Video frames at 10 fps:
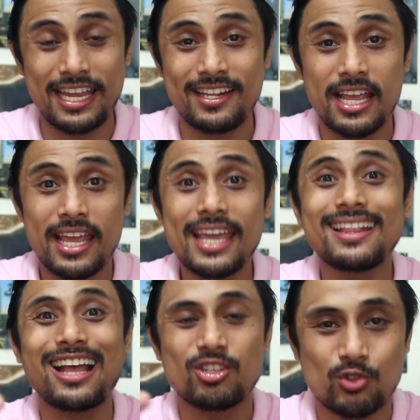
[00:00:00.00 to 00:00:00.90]
and it
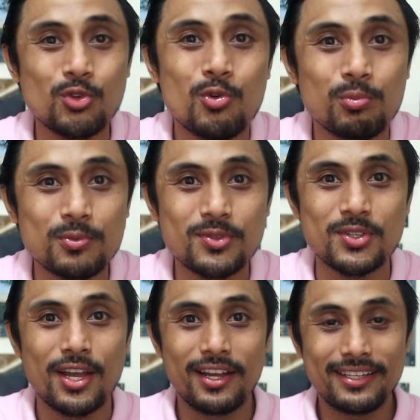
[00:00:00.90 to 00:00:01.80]

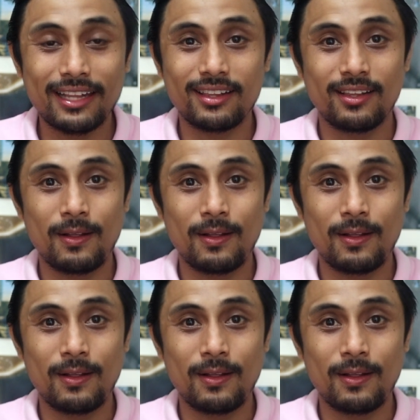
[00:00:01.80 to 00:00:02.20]
assumes that